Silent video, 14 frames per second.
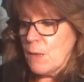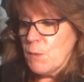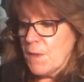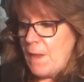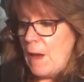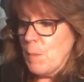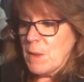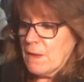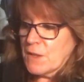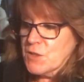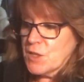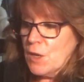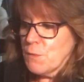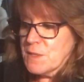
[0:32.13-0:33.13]
ahead without me like
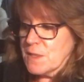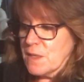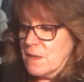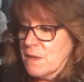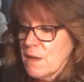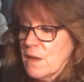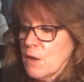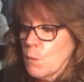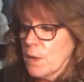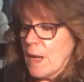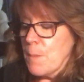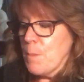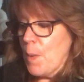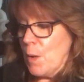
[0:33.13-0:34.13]
she always did when
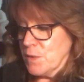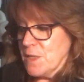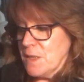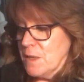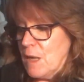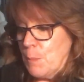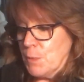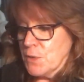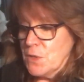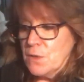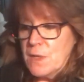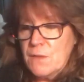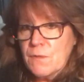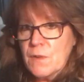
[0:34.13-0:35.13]
I balked at an
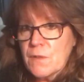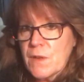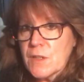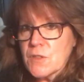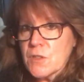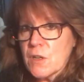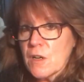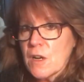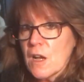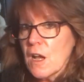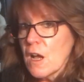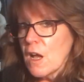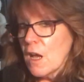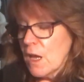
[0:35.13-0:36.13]
opportunity for adventure.
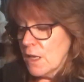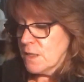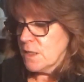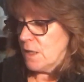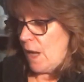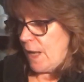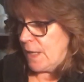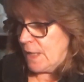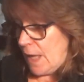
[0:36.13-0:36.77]
Did I